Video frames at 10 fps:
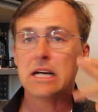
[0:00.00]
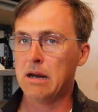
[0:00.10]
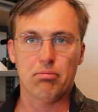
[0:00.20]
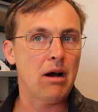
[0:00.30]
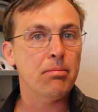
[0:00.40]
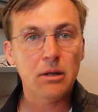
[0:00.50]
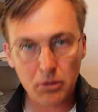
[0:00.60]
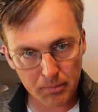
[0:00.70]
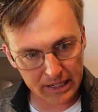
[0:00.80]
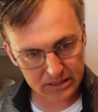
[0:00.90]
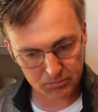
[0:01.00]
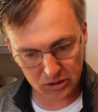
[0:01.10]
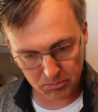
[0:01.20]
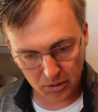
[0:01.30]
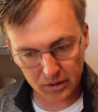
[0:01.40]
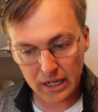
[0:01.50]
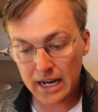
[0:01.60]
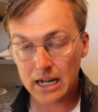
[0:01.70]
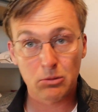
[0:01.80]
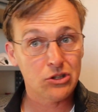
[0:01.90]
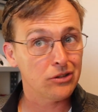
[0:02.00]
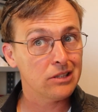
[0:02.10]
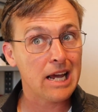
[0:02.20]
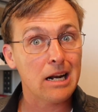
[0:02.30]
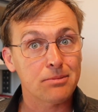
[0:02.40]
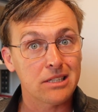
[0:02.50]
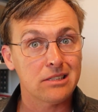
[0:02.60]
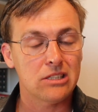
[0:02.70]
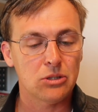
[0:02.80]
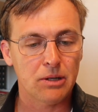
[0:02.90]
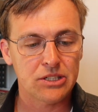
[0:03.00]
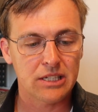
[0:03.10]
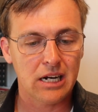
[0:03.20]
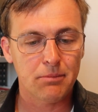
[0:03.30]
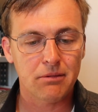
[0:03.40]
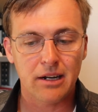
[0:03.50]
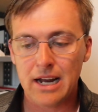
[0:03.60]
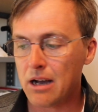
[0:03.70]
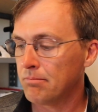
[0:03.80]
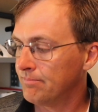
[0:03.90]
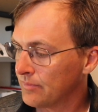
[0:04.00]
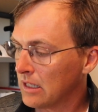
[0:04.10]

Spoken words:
It probably would make some smoke, and it would certainly add up to the situation that I'm in right now.